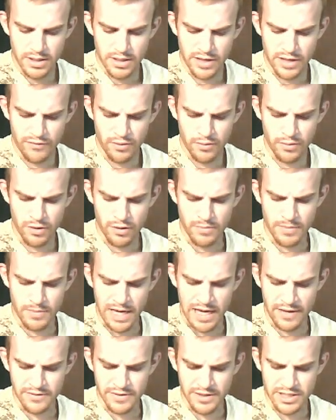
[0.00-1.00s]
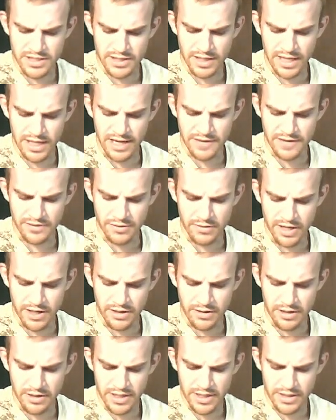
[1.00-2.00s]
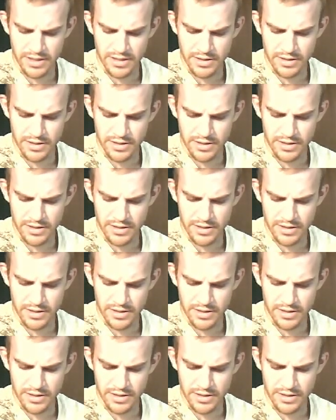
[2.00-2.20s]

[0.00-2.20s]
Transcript: Give her room, Ivan, laughed Gregory.